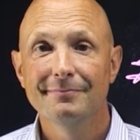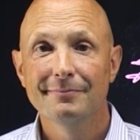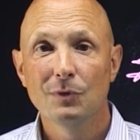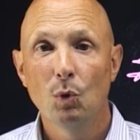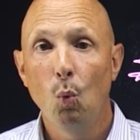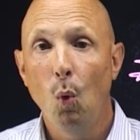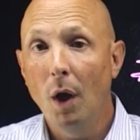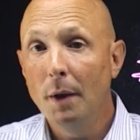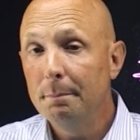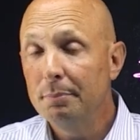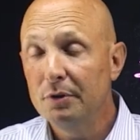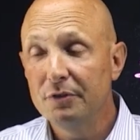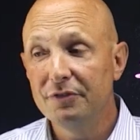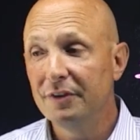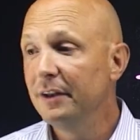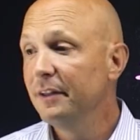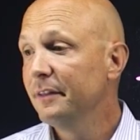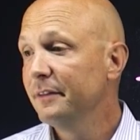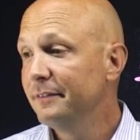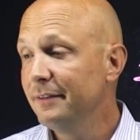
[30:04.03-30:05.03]
1%
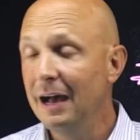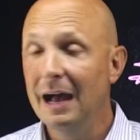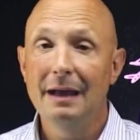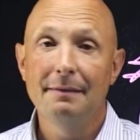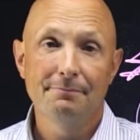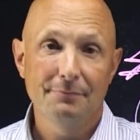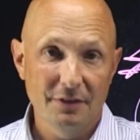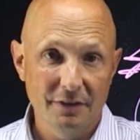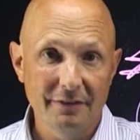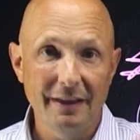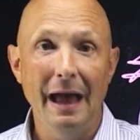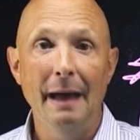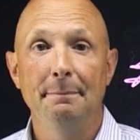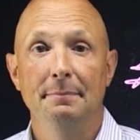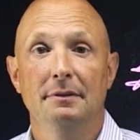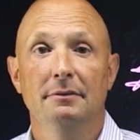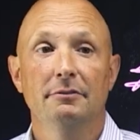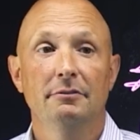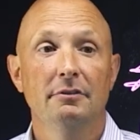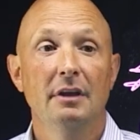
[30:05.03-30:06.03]
of the time, this
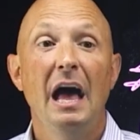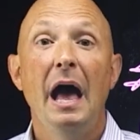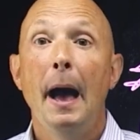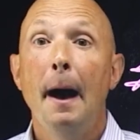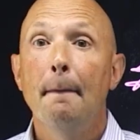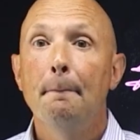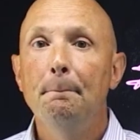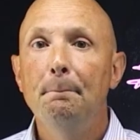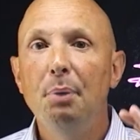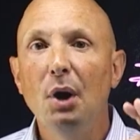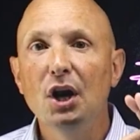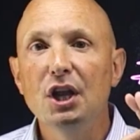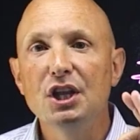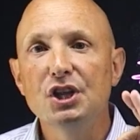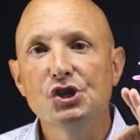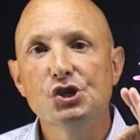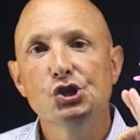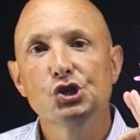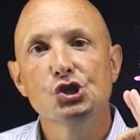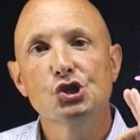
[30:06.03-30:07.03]
happens. But
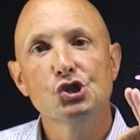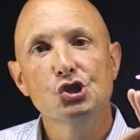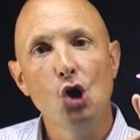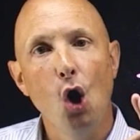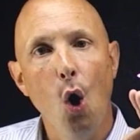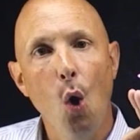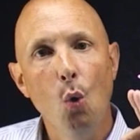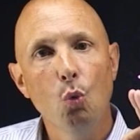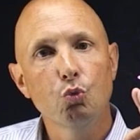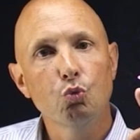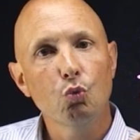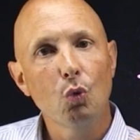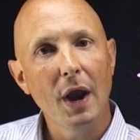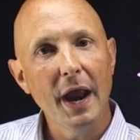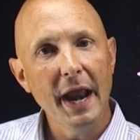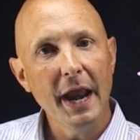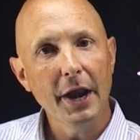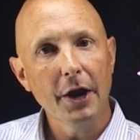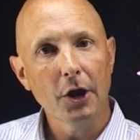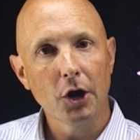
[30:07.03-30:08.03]
it's so
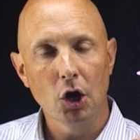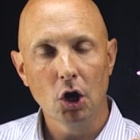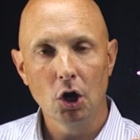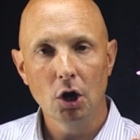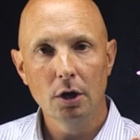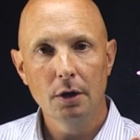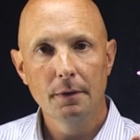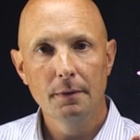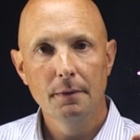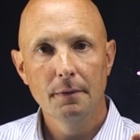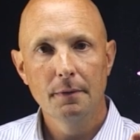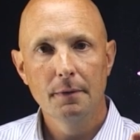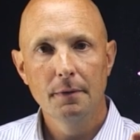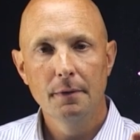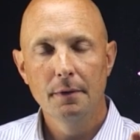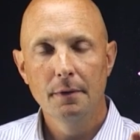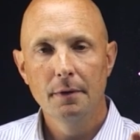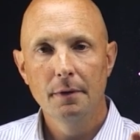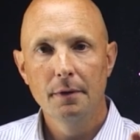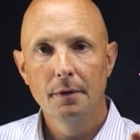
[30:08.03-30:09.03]
rare
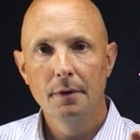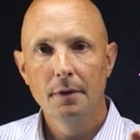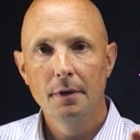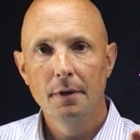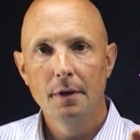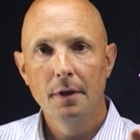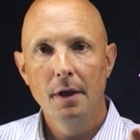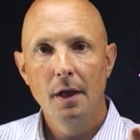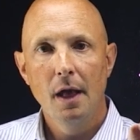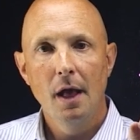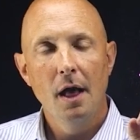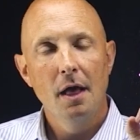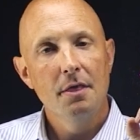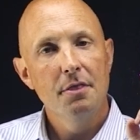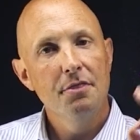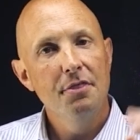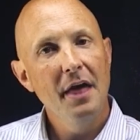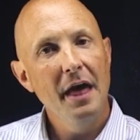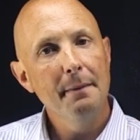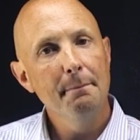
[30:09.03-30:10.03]

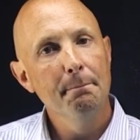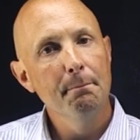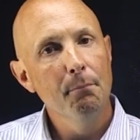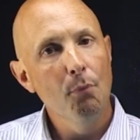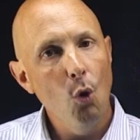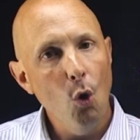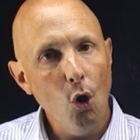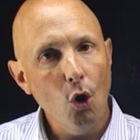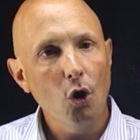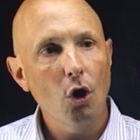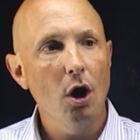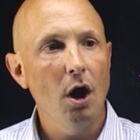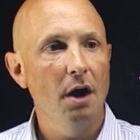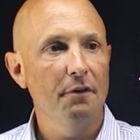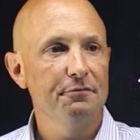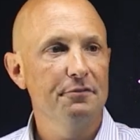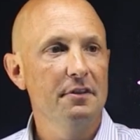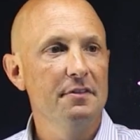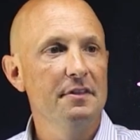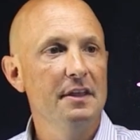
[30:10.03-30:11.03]
that more
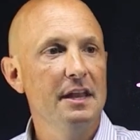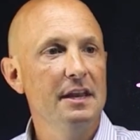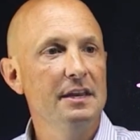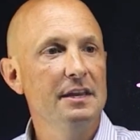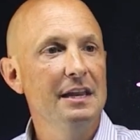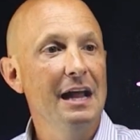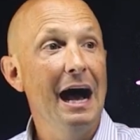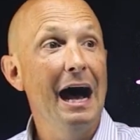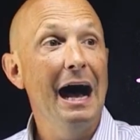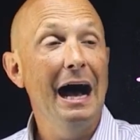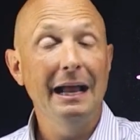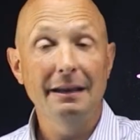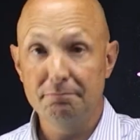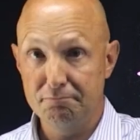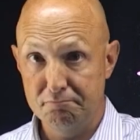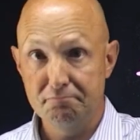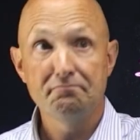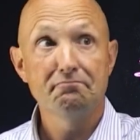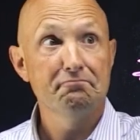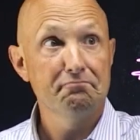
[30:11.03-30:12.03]
often than not,
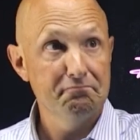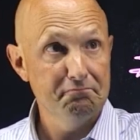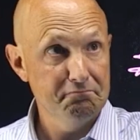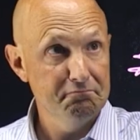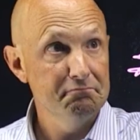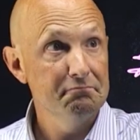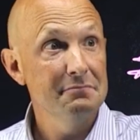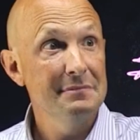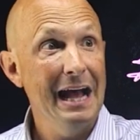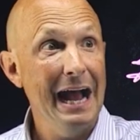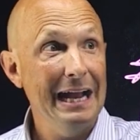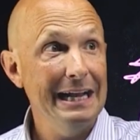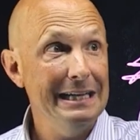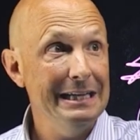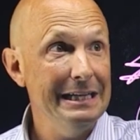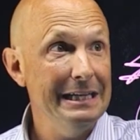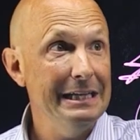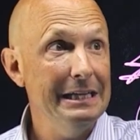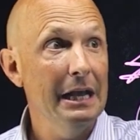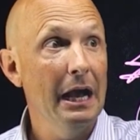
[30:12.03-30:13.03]

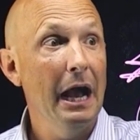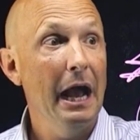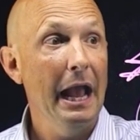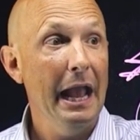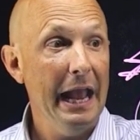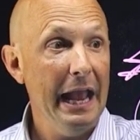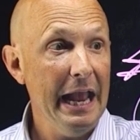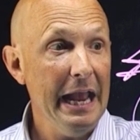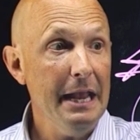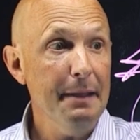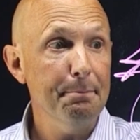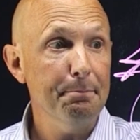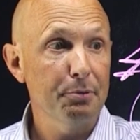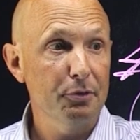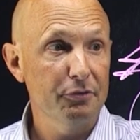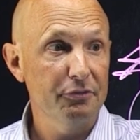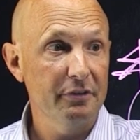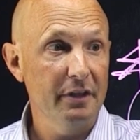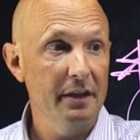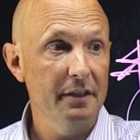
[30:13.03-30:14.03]
98%
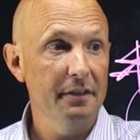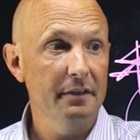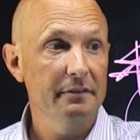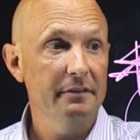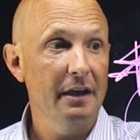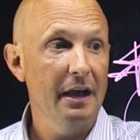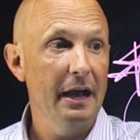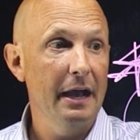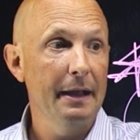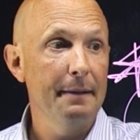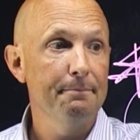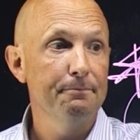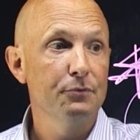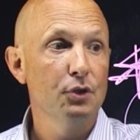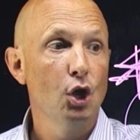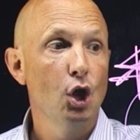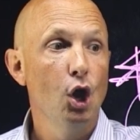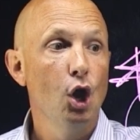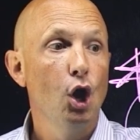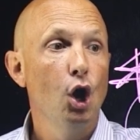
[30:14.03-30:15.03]
of the time,
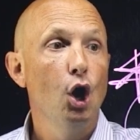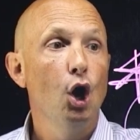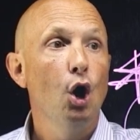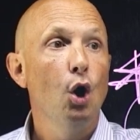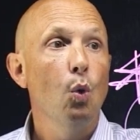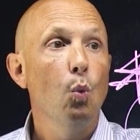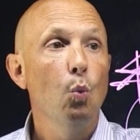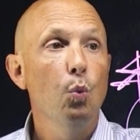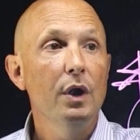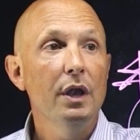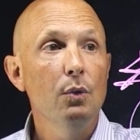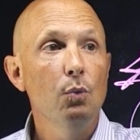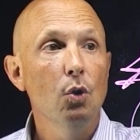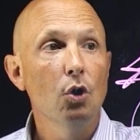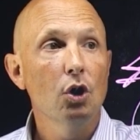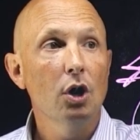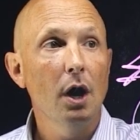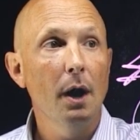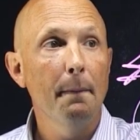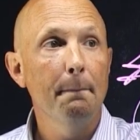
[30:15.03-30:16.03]
we will
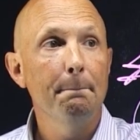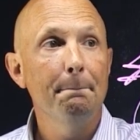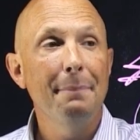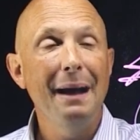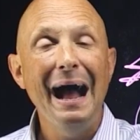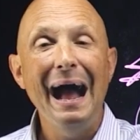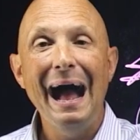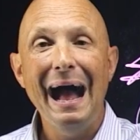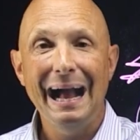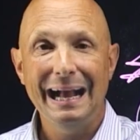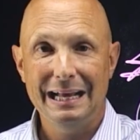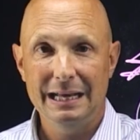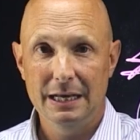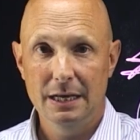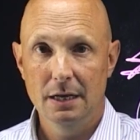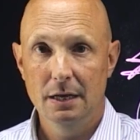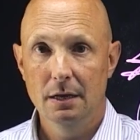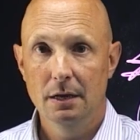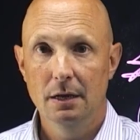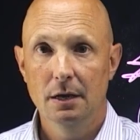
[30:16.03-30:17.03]
come back
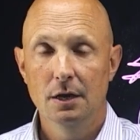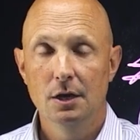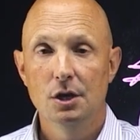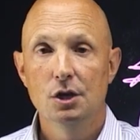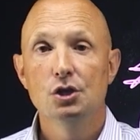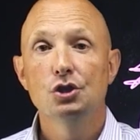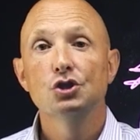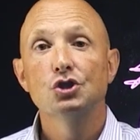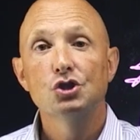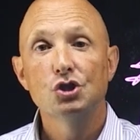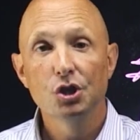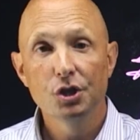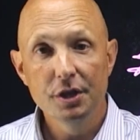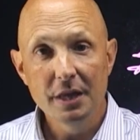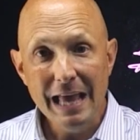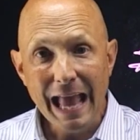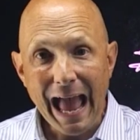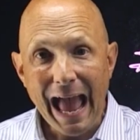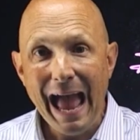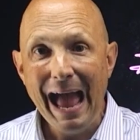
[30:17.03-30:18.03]
to
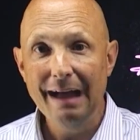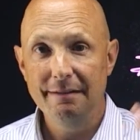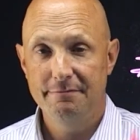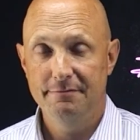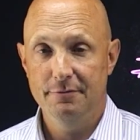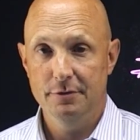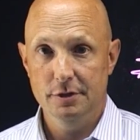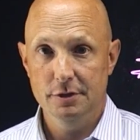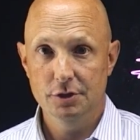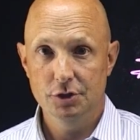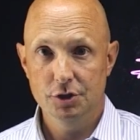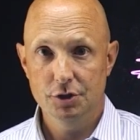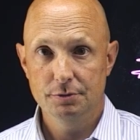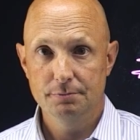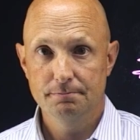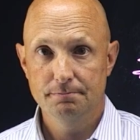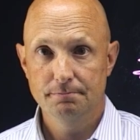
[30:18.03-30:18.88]
the average.